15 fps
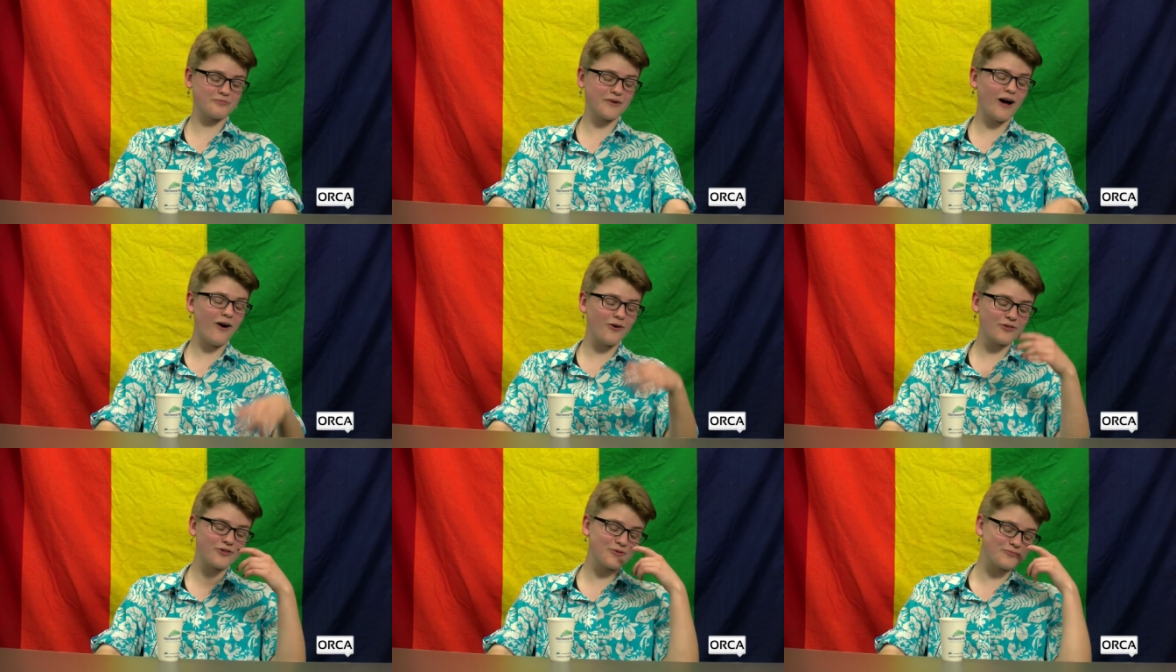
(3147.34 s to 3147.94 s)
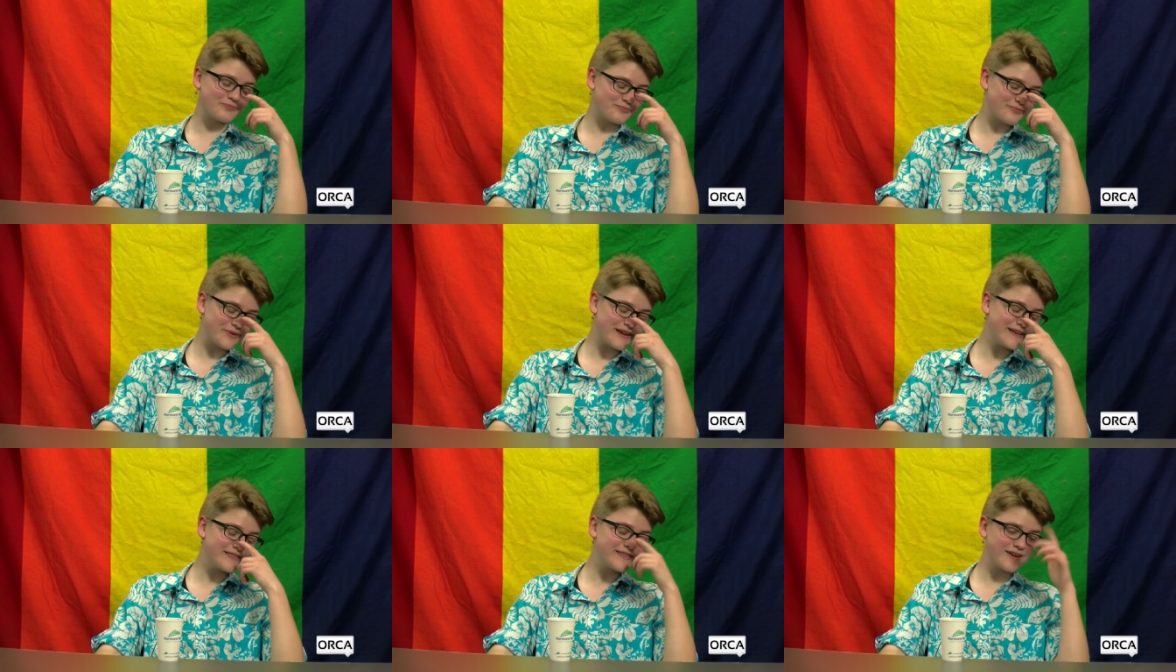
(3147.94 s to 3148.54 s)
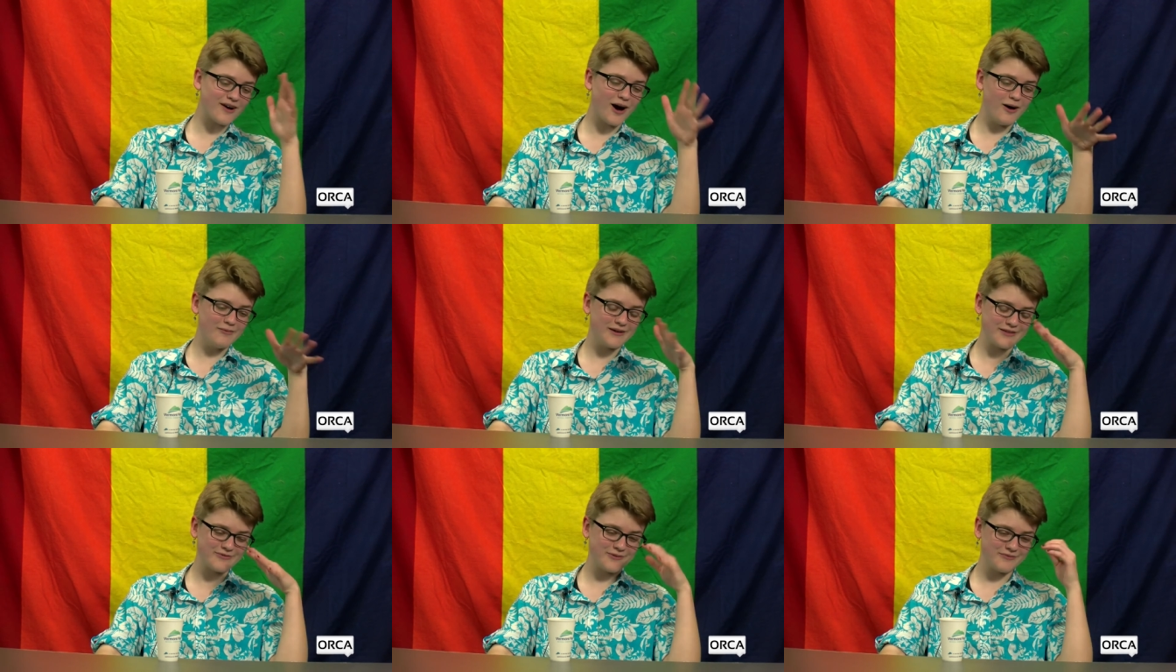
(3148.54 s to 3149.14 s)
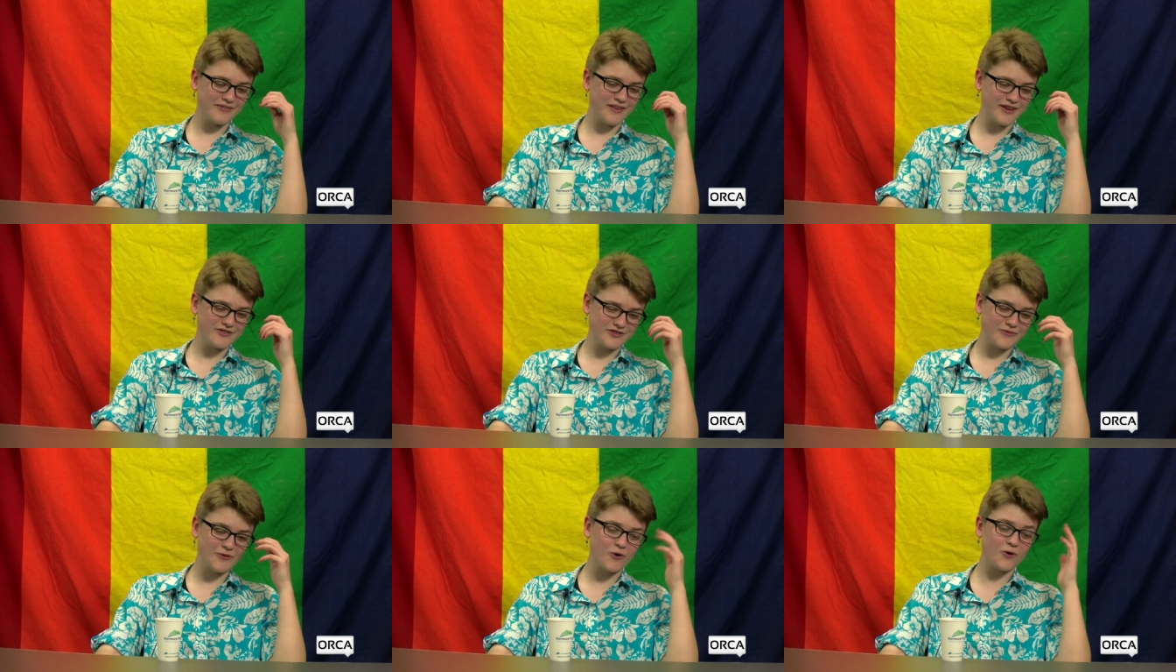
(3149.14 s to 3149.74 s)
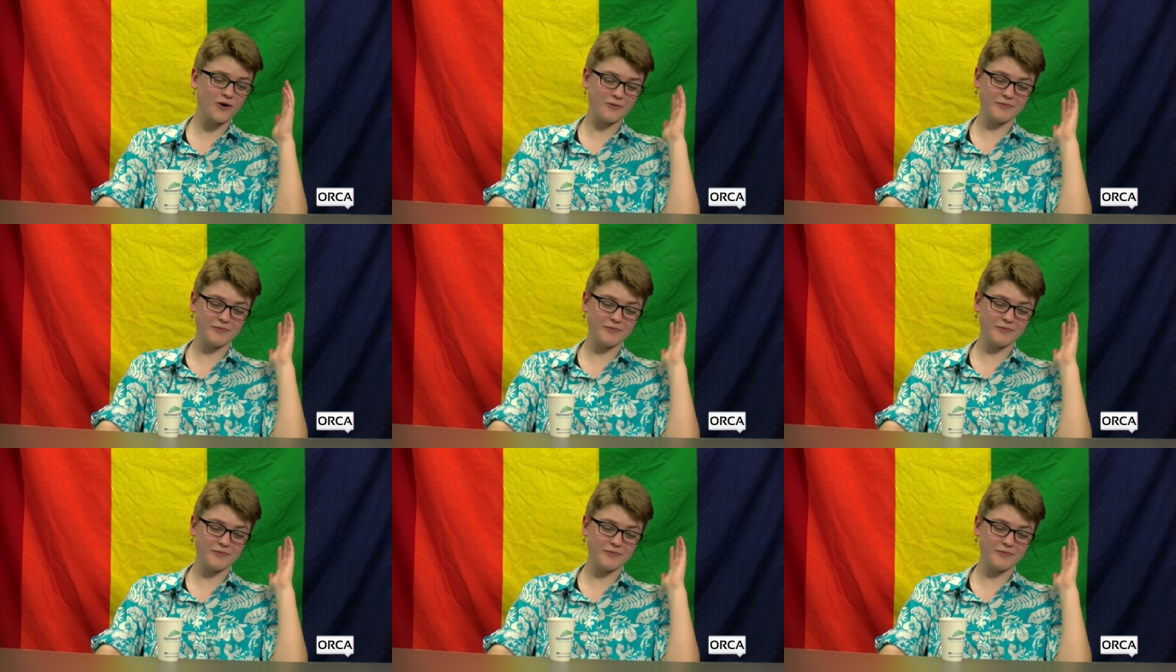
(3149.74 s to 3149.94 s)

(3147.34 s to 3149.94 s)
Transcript: also read the comics from The Legend of Korra